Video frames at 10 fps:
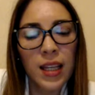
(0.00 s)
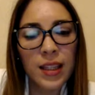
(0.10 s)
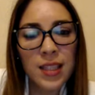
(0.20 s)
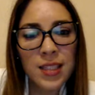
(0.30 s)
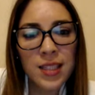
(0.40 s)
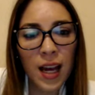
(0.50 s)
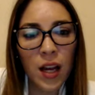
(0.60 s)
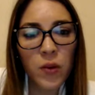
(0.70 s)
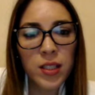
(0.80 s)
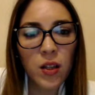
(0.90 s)
This data
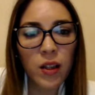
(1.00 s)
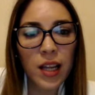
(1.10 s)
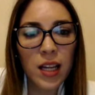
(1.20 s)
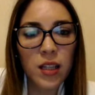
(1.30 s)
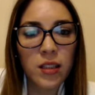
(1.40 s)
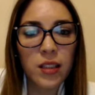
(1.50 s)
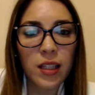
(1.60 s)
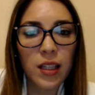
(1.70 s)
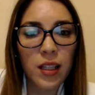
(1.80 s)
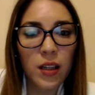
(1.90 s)
was
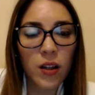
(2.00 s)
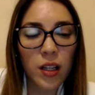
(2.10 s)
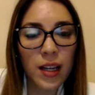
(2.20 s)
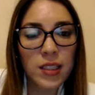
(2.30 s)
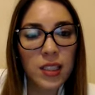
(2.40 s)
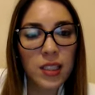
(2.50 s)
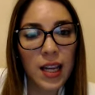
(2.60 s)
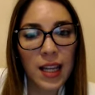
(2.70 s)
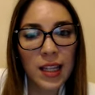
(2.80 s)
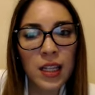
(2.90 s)
collected
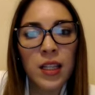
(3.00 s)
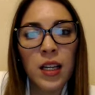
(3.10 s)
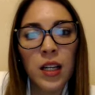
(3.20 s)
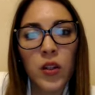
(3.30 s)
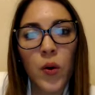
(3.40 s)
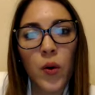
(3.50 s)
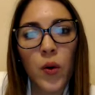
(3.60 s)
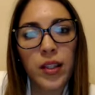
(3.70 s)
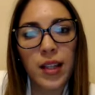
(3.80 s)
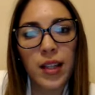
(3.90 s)
daily
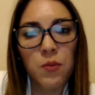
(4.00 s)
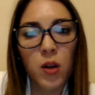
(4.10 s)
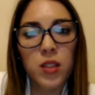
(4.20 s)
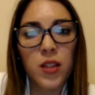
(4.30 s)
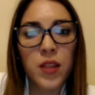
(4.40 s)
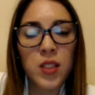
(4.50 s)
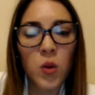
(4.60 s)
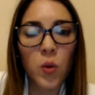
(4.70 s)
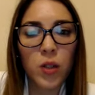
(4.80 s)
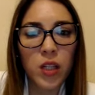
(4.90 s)
throughout the 9 months of the
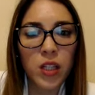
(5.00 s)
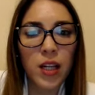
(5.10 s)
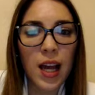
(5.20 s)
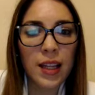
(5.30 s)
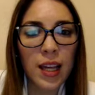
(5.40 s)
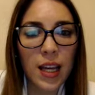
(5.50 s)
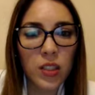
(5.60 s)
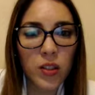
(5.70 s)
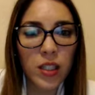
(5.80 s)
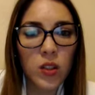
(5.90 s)
school year and
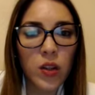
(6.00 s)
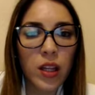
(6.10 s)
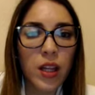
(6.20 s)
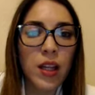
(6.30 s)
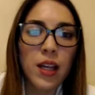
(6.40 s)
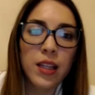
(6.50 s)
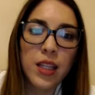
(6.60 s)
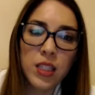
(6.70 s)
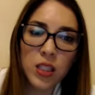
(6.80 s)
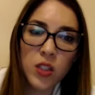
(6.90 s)
entered into the
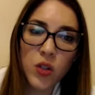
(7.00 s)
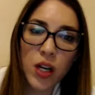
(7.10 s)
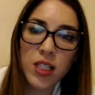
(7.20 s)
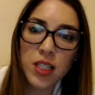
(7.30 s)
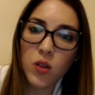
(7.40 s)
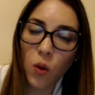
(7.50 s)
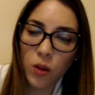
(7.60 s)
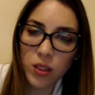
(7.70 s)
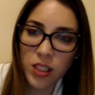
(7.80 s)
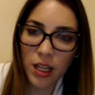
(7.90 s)
Teaching Strategies
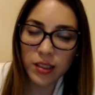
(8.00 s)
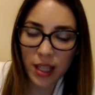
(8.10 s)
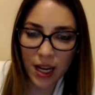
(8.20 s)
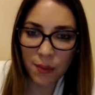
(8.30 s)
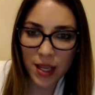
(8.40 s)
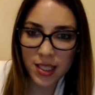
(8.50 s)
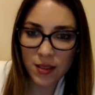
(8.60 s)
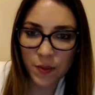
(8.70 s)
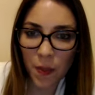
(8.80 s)
Gold Child database.